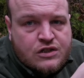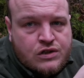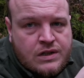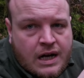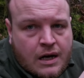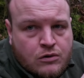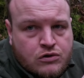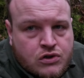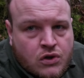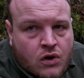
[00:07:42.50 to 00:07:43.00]
let's
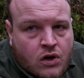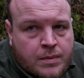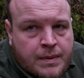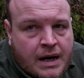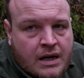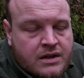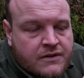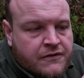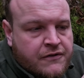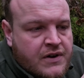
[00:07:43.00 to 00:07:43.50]
now talk
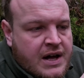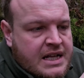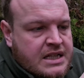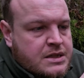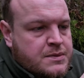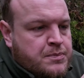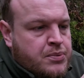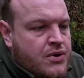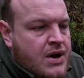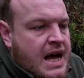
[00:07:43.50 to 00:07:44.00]
about the
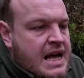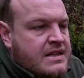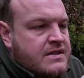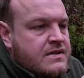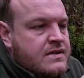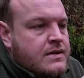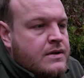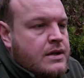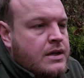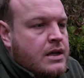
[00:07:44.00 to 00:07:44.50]
French
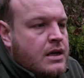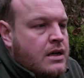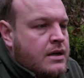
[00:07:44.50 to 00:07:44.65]
press.